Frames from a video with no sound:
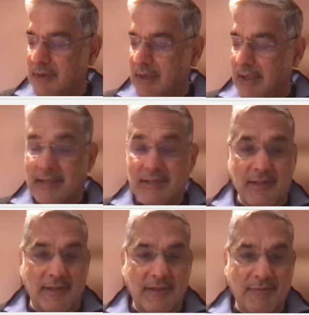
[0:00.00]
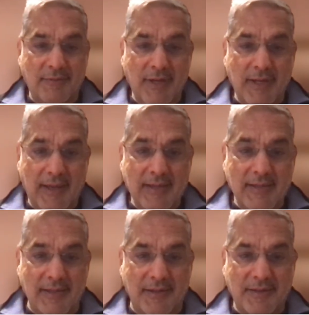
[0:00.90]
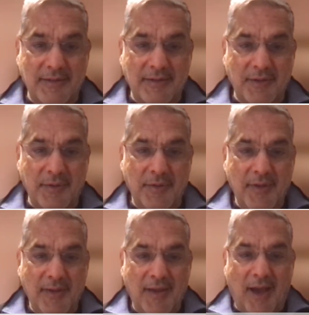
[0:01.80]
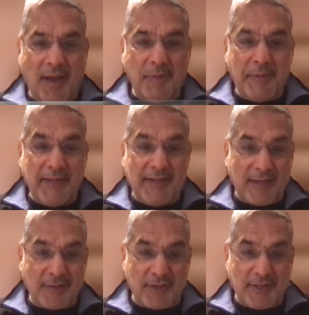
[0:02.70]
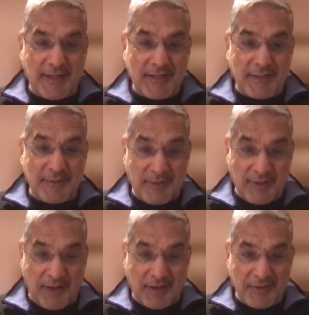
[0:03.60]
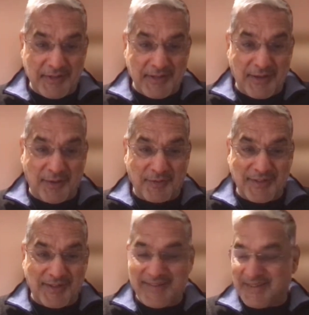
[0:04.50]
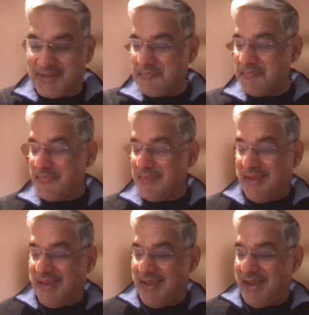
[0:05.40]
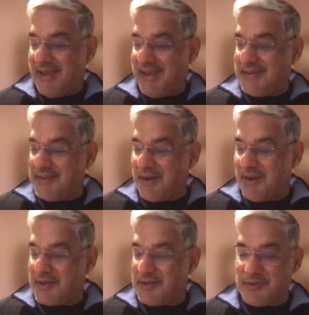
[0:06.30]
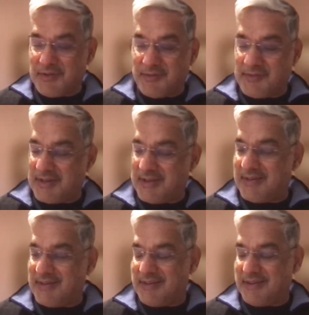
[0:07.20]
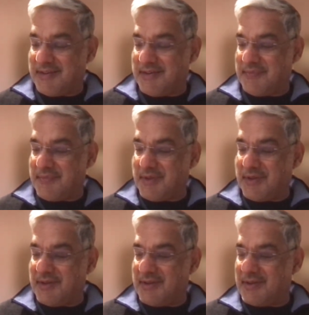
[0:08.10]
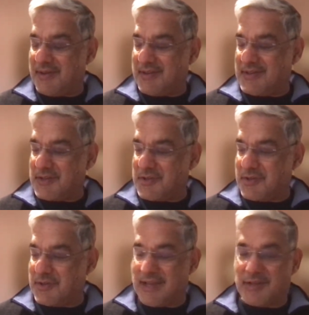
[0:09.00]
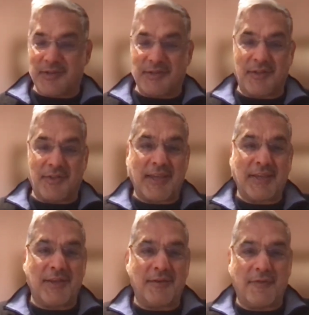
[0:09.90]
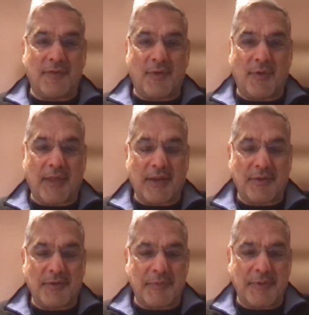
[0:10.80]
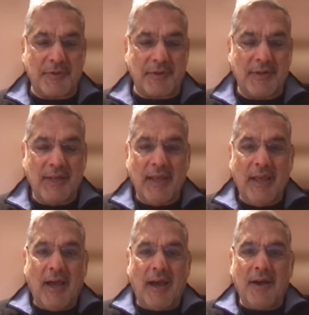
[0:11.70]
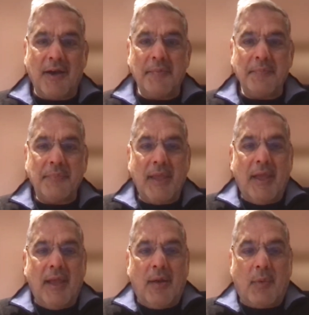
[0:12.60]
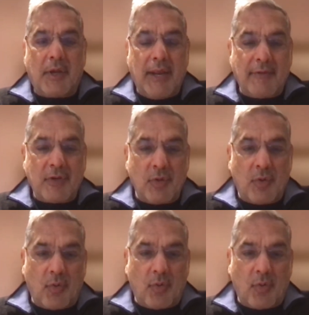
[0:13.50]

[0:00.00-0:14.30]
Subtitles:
excellent, really excellent. So I'm a pediatric dentist like yourselves, and I couldn't have done such a good lecture. So thank you for that contribution. We're going to have a short